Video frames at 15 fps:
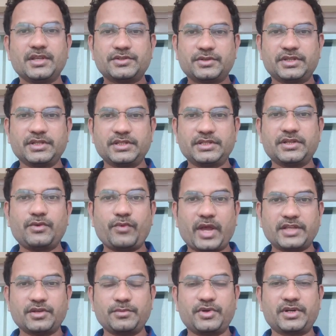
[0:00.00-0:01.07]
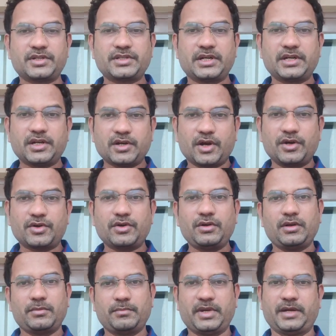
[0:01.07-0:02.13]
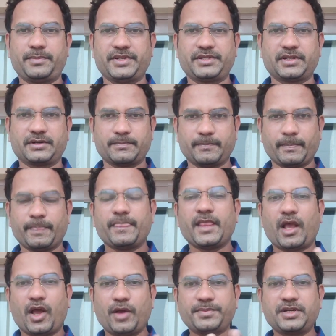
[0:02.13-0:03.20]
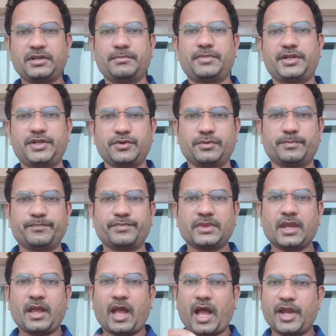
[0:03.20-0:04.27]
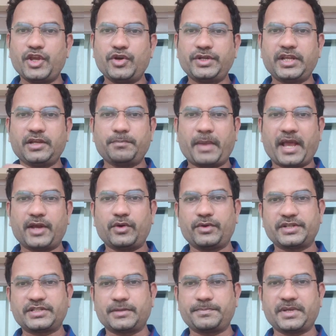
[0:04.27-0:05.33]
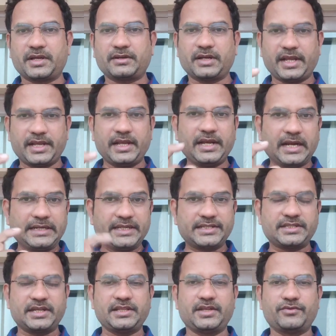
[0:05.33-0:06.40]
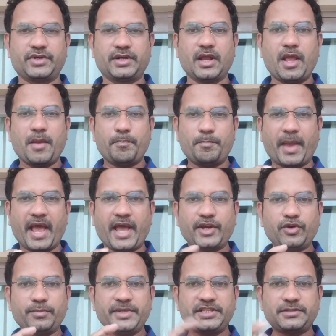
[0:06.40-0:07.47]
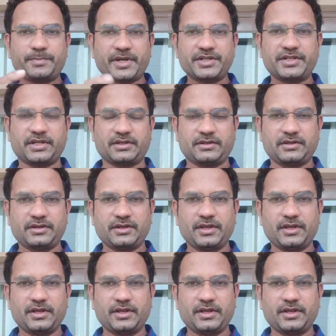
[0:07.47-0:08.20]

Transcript: So this is how vasomotor center control blood pressure. Option number 2, aortic baroreceptor. Again, understand the word. Baro means pressure.